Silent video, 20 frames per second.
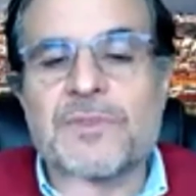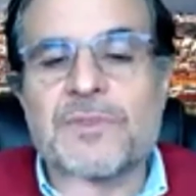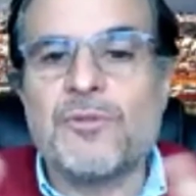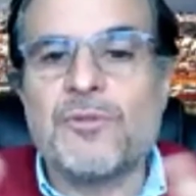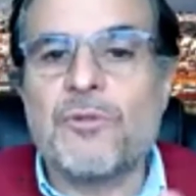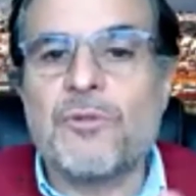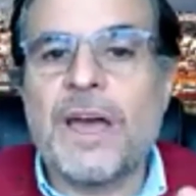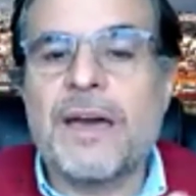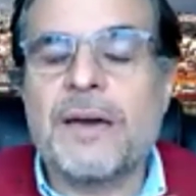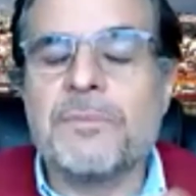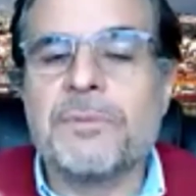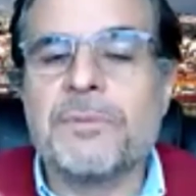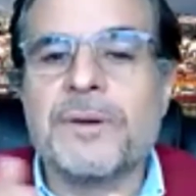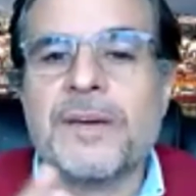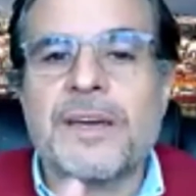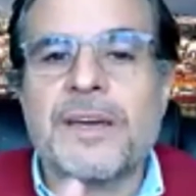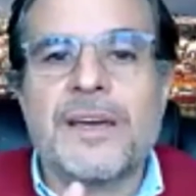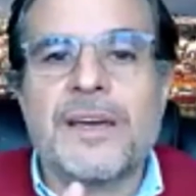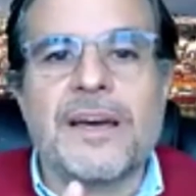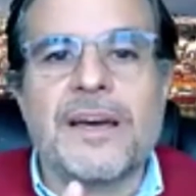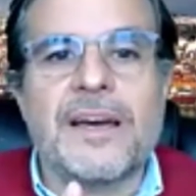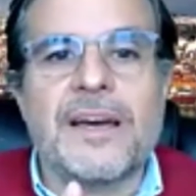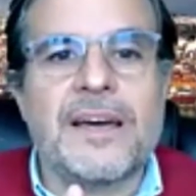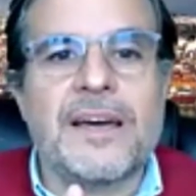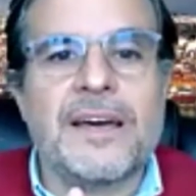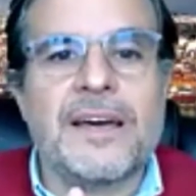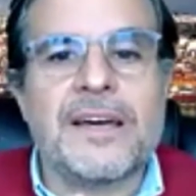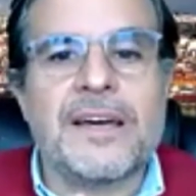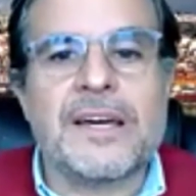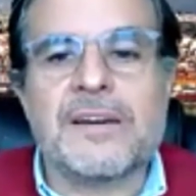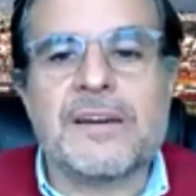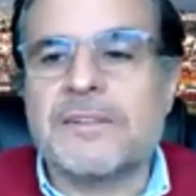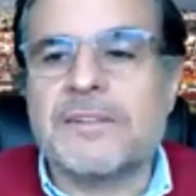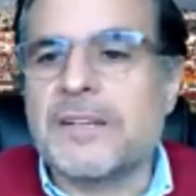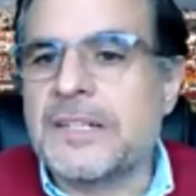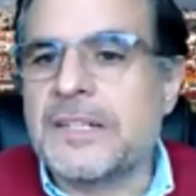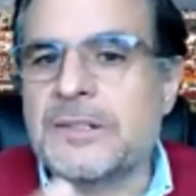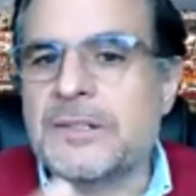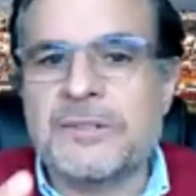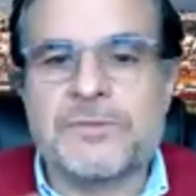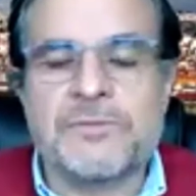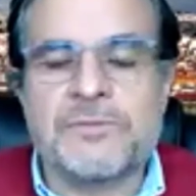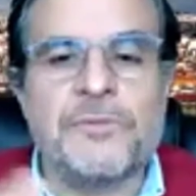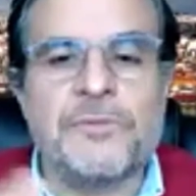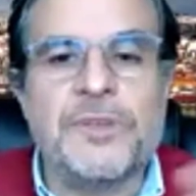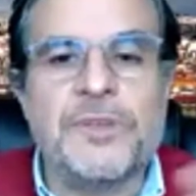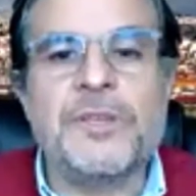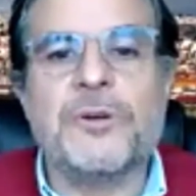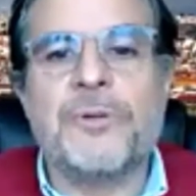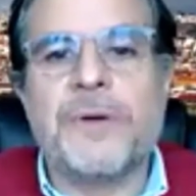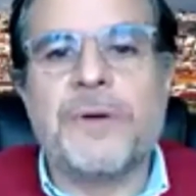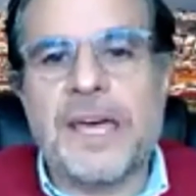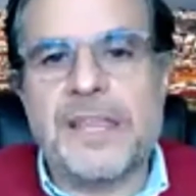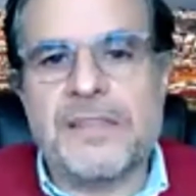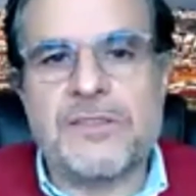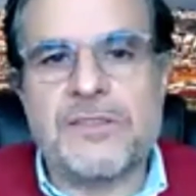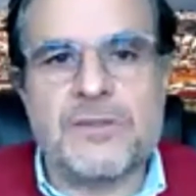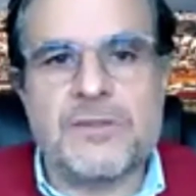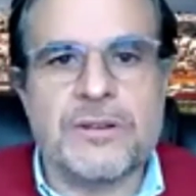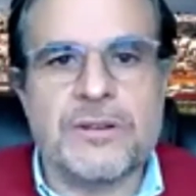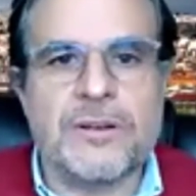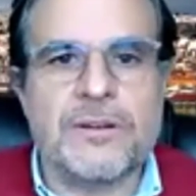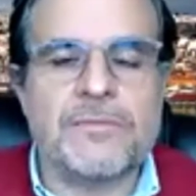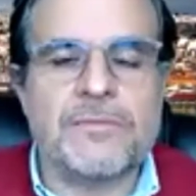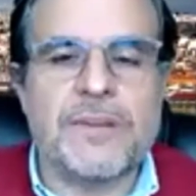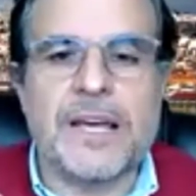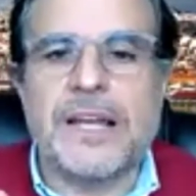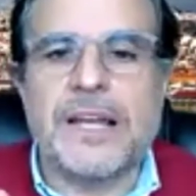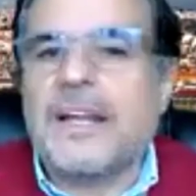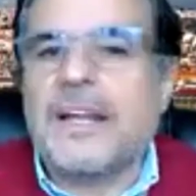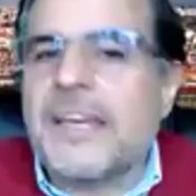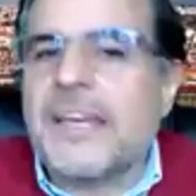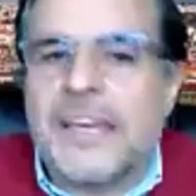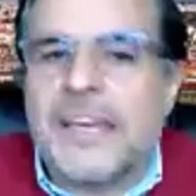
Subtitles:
grab a video editor, and I